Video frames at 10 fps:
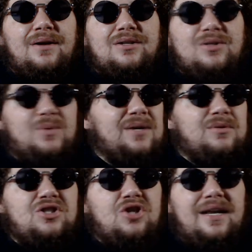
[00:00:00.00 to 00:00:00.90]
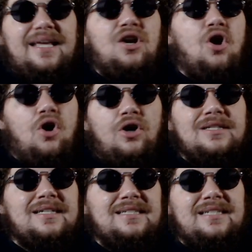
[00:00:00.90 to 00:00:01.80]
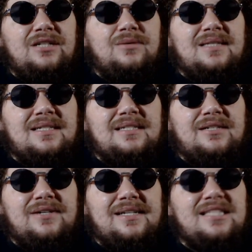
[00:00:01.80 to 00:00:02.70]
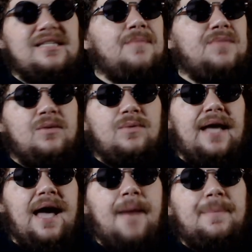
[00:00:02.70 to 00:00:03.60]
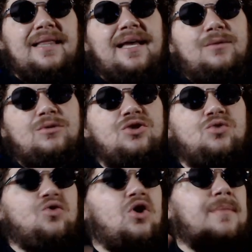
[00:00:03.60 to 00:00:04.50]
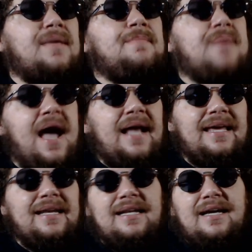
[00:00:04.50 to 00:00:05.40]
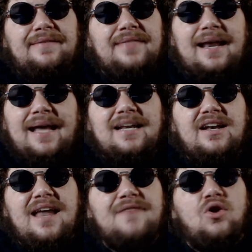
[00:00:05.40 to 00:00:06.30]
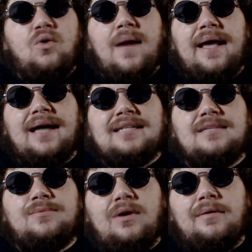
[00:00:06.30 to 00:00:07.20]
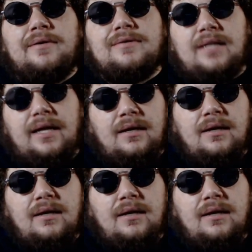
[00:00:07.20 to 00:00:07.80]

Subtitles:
to when it was starting to get hard to continue with the series, something would happen that it would draw me back in enough that I never quite got to the point where I was like